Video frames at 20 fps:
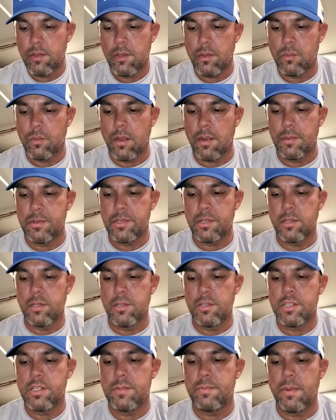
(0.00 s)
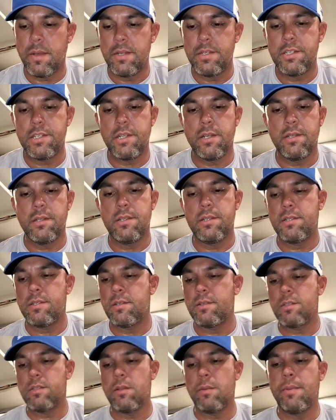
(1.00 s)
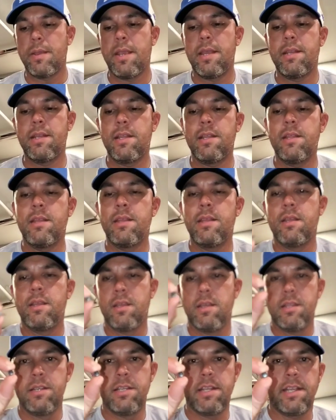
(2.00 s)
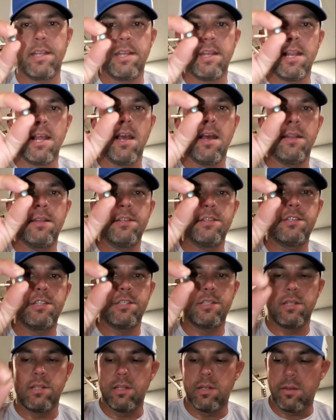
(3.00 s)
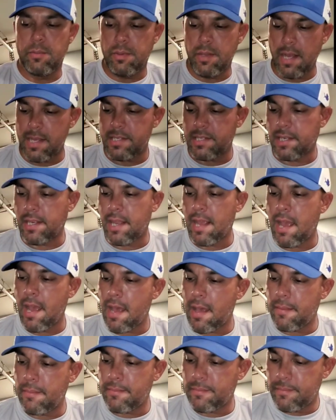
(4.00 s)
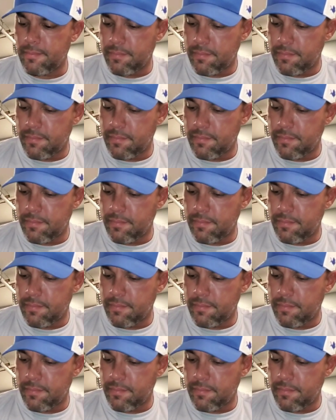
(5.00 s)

The rubber's a little spongy on this, so it's a little pain to get it out. And it's just a little plastic cap.